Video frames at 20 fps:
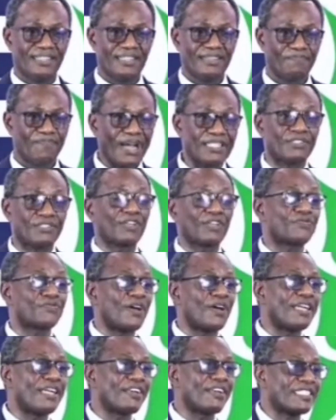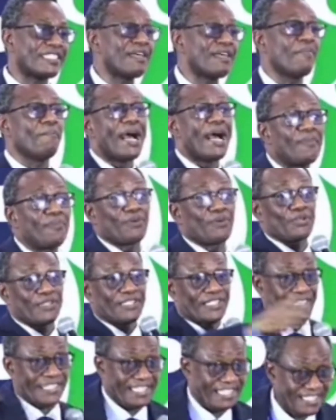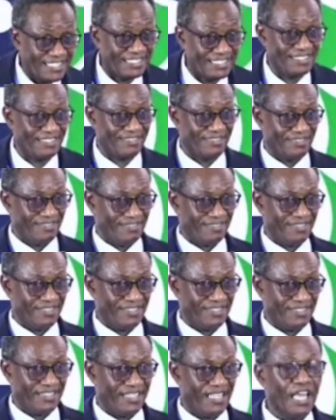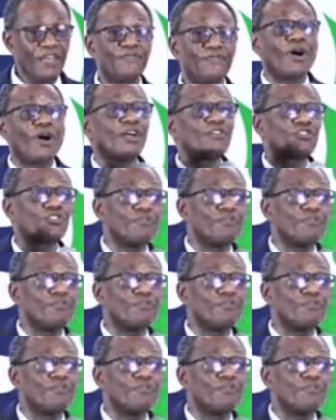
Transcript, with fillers: Pentecost word. You say Bible say. If you want to